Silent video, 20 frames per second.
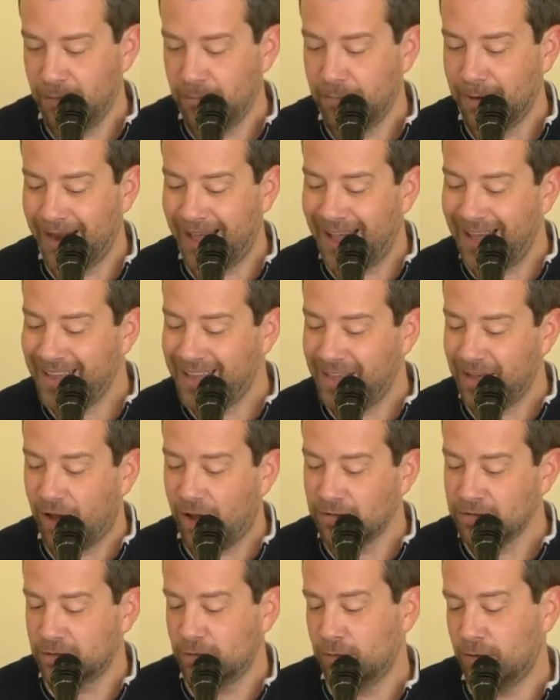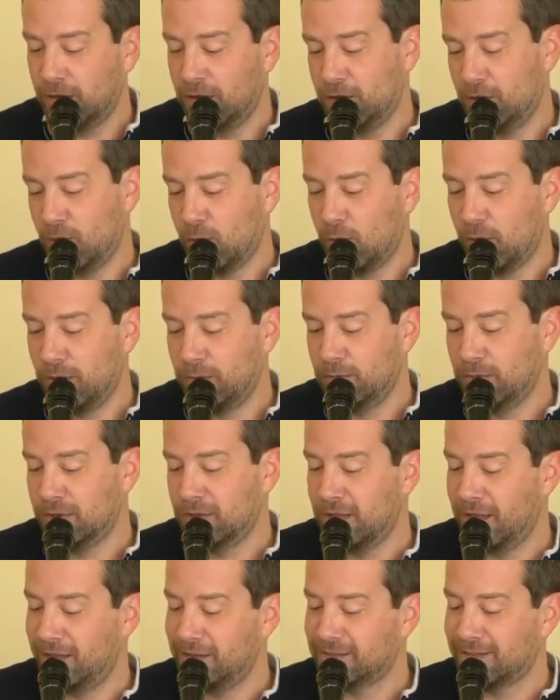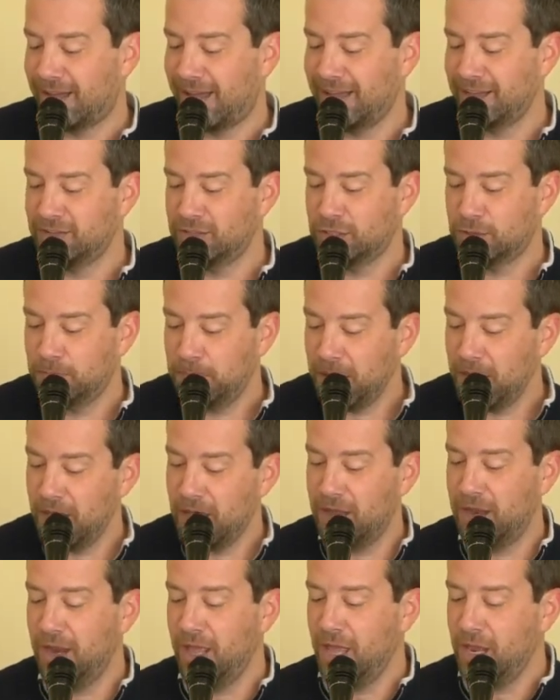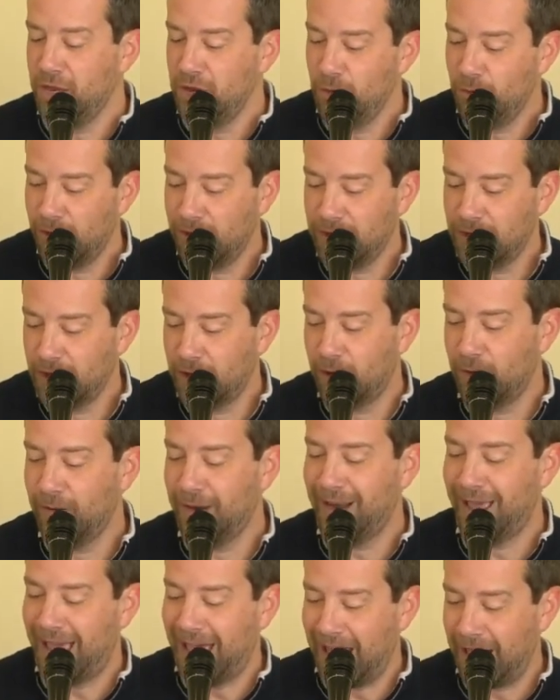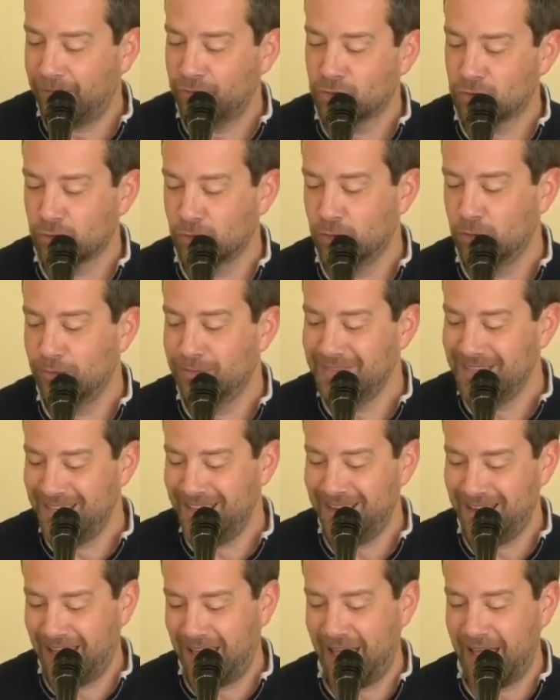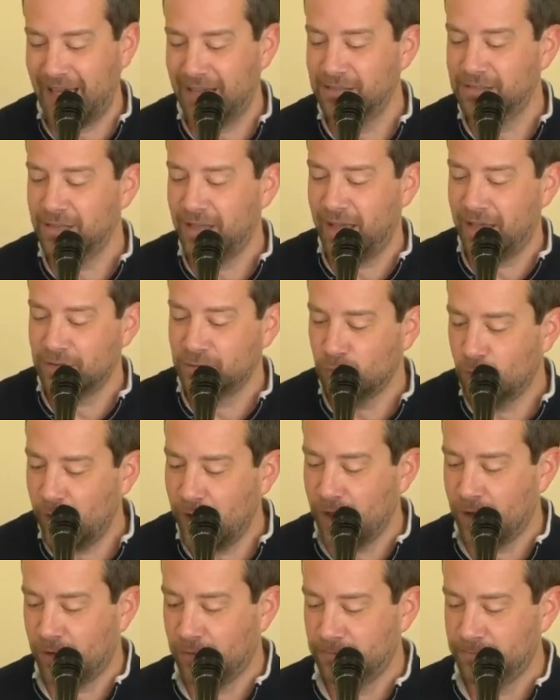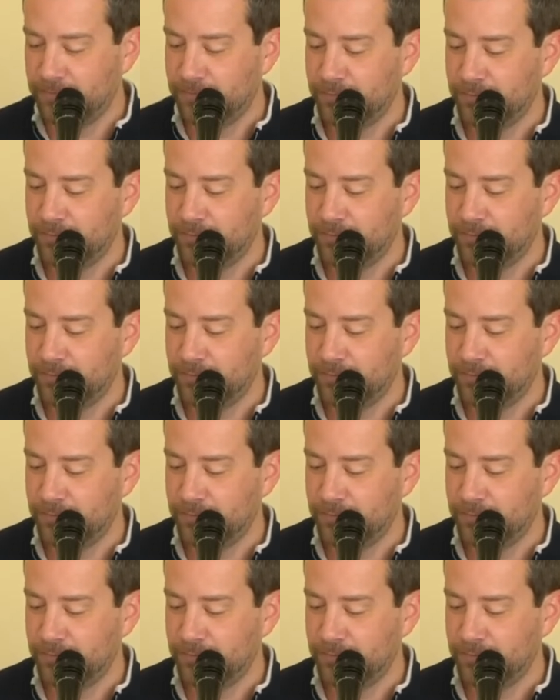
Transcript: but I also get annoyed with things like spin, innuendo, and half truths in ads as well.